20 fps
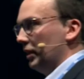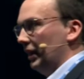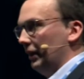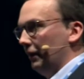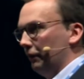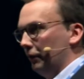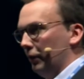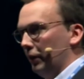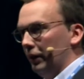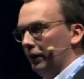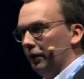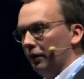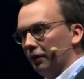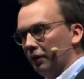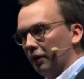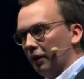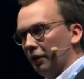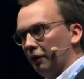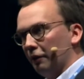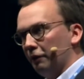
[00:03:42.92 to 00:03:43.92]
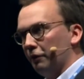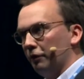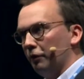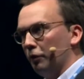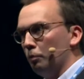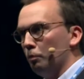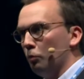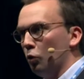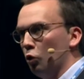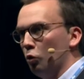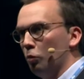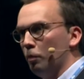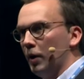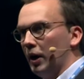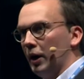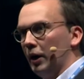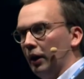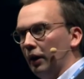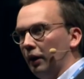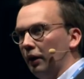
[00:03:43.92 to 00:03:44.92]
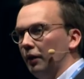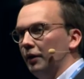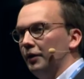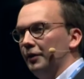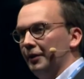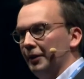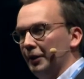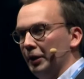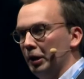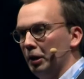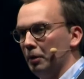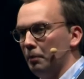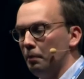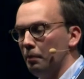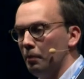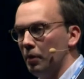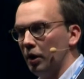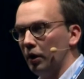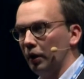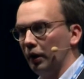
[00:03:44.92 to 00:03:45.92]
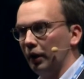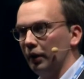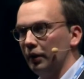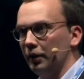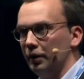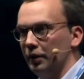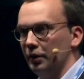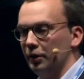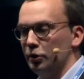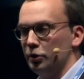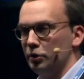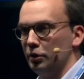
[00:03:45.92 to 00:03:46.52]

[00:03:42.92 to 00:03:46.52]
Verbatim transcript: perceive the kind of mobile uh, market.